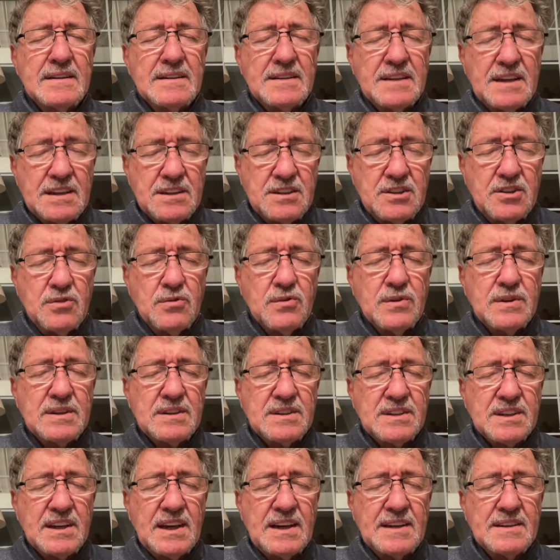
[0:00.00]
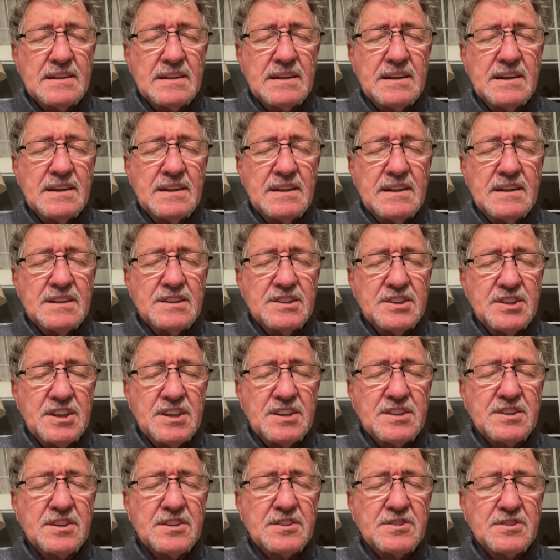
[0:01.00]
that you would send
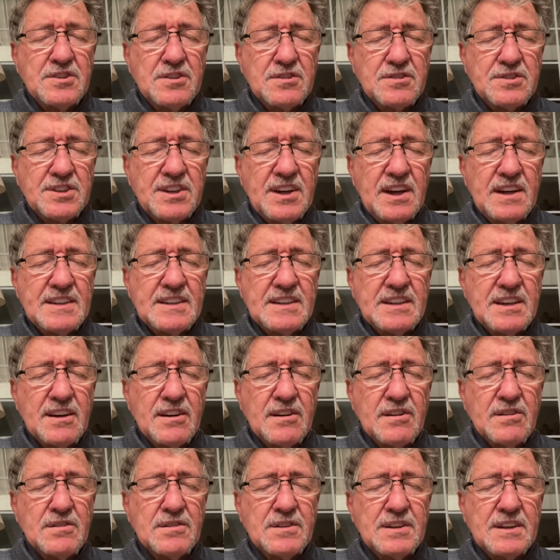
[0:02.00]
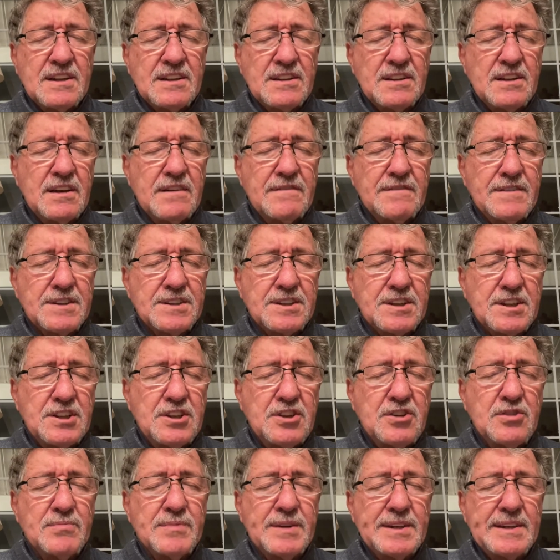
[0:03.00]
Jesus, your son, to earth to live as a
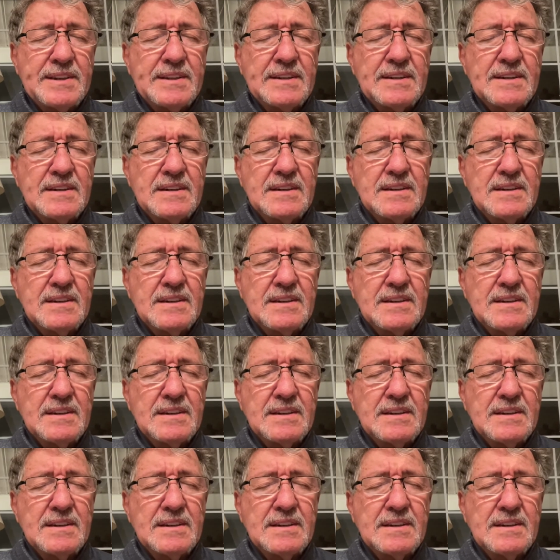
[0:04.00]
human